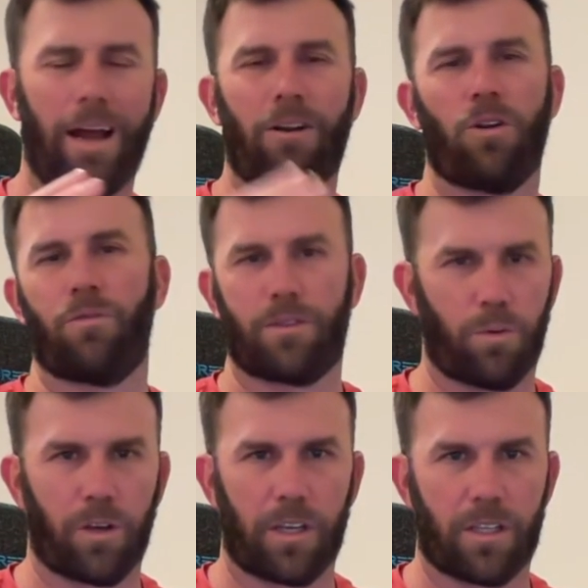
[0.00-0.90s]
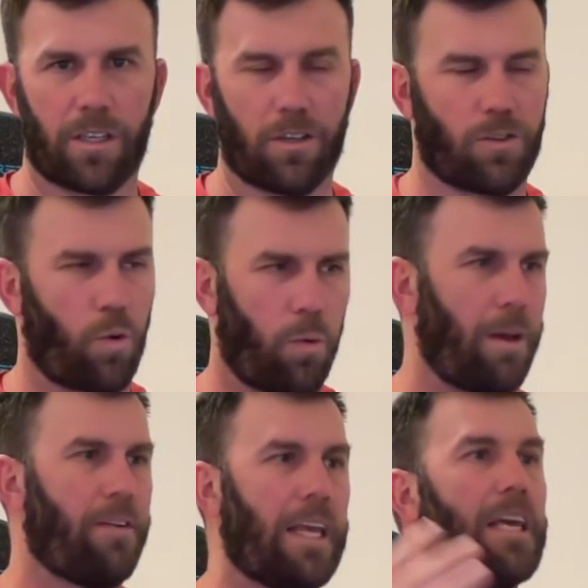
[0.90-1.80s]
I don't know if it's really considered a store. We
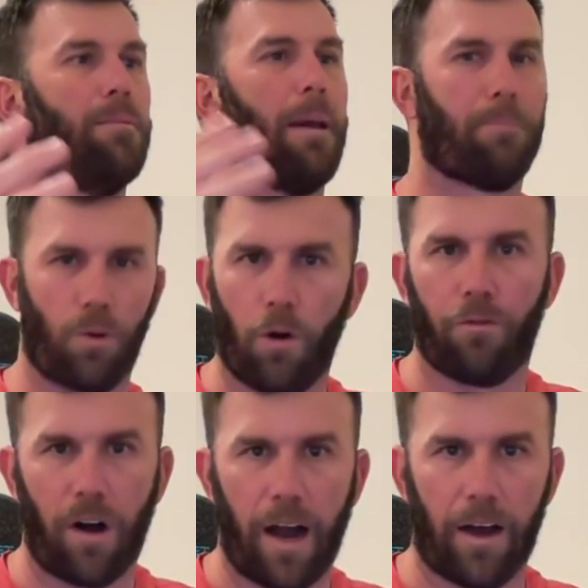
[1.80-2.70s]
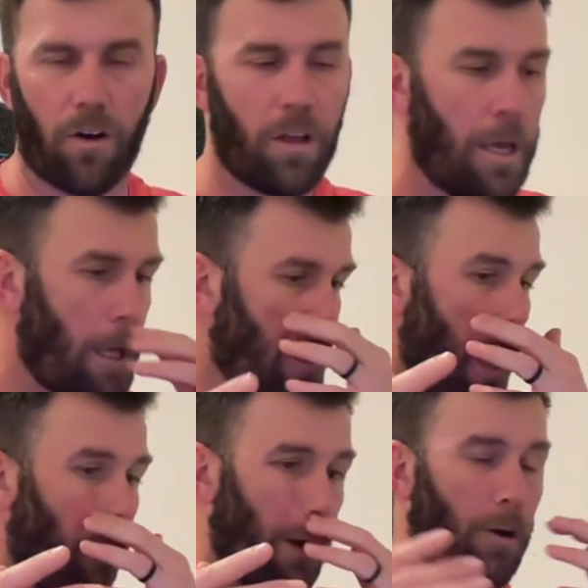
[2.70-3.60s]
have an eBay profile
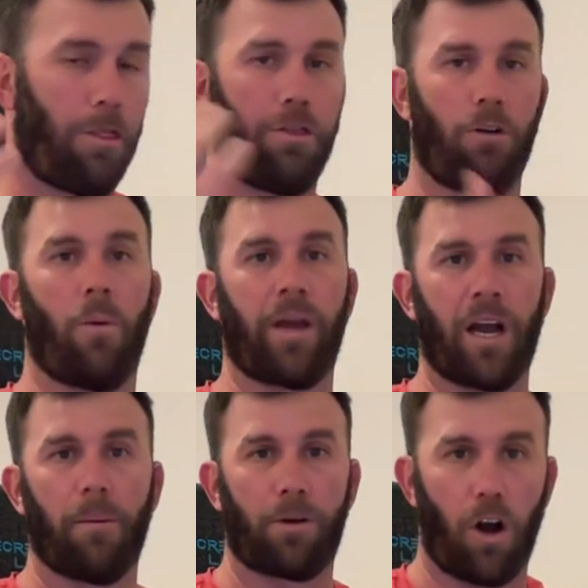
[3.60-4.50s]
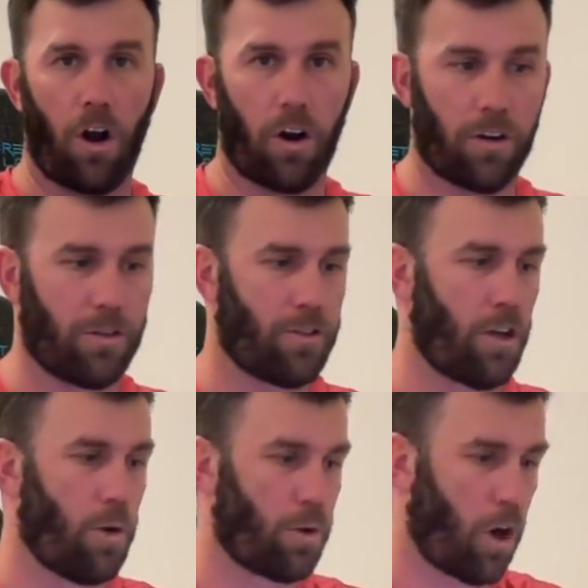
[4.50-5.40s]
that we are throwing up cards.
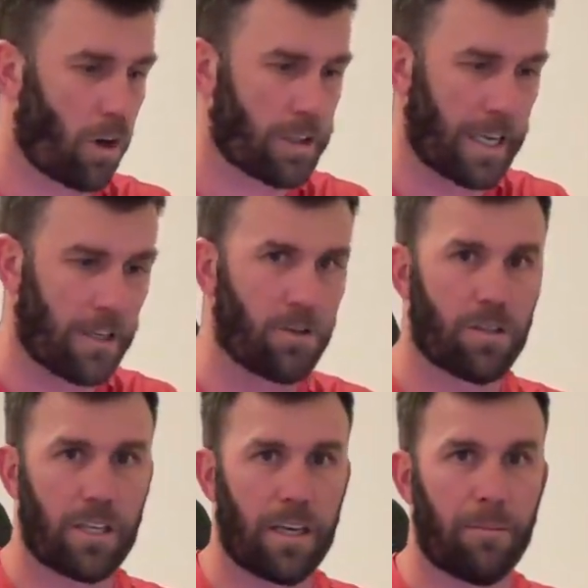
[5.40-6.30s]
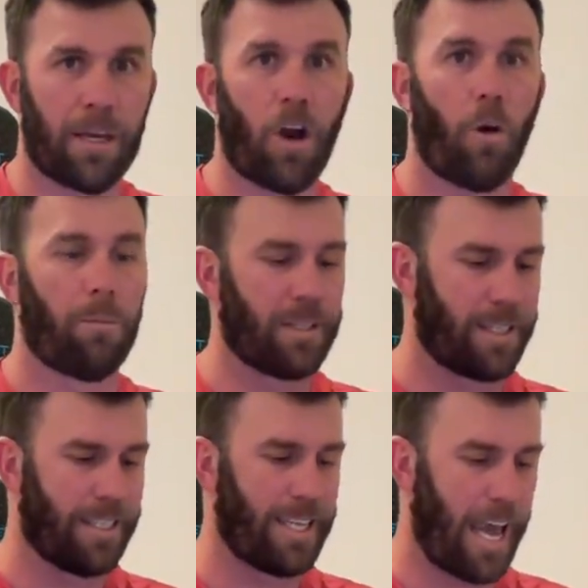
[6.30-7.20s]
So cards that you see me open
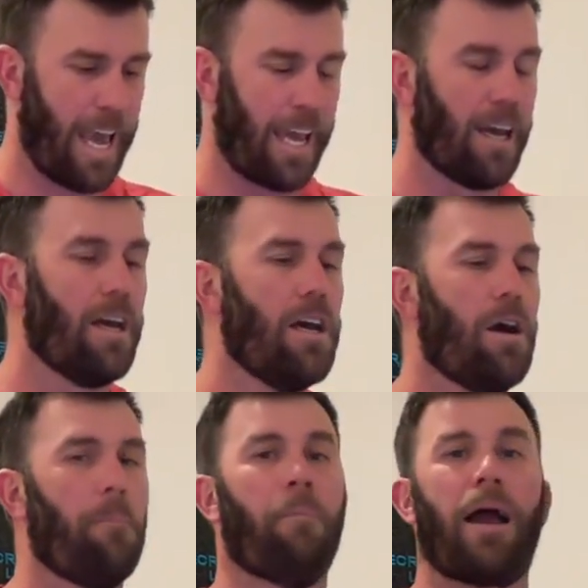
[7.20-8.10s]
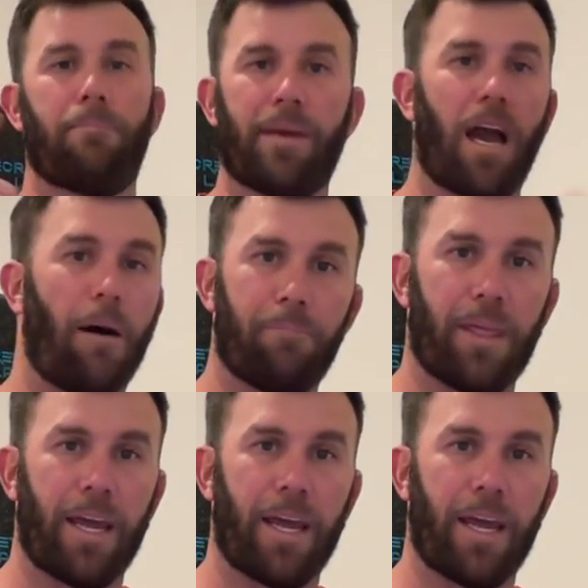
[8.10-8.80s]
today might be up